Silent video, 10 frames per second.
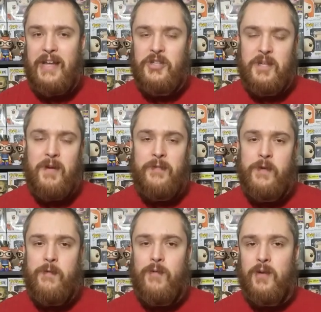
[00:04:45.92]
guys for checking my
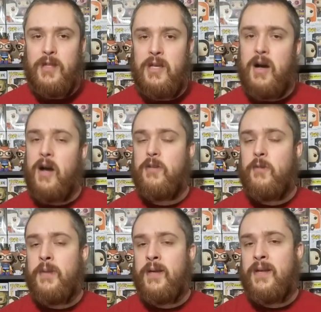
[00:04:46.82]
review for The
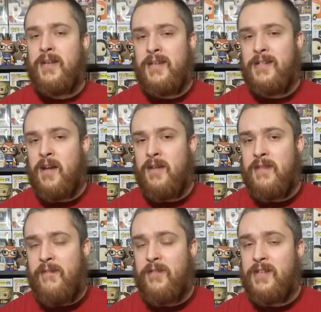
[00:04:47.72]
Occupant. It is on
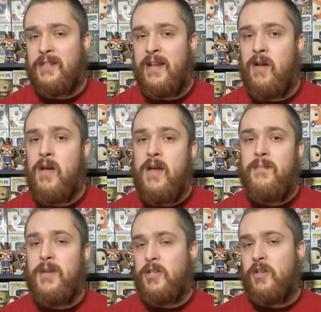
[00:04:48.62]
Netflix now.
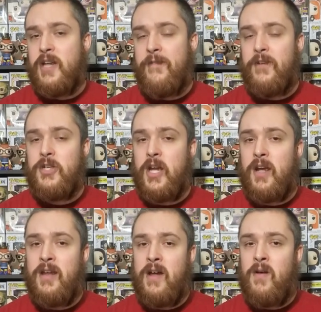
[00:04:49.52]
Make sure to definitely check
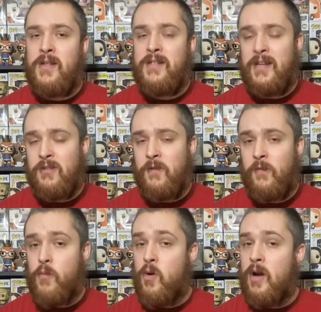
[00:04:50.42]
it out and stay tuned
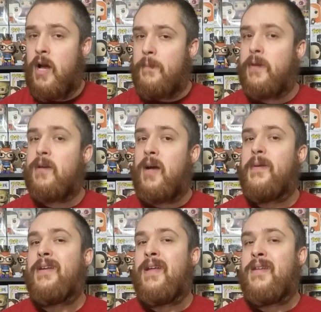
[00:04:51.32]
for more up and
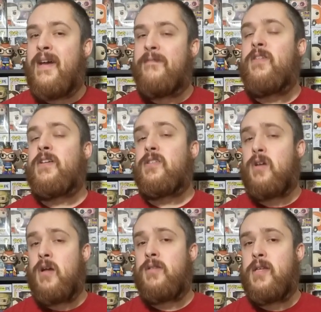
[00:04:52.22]
coming Netflix
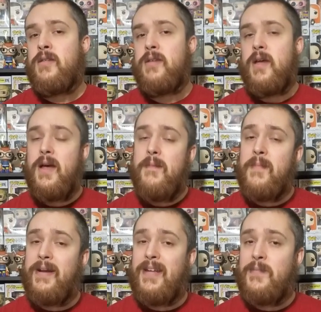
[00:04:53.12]
content.
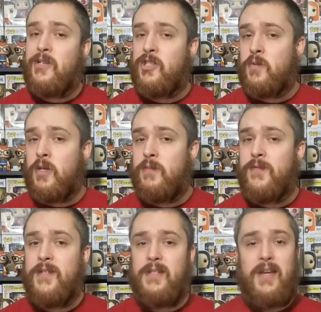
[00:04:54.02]
My name is Just Watch
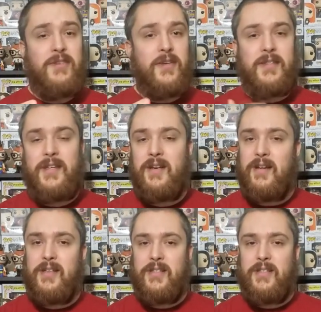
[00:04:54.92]
Movies, and you guys stay classy,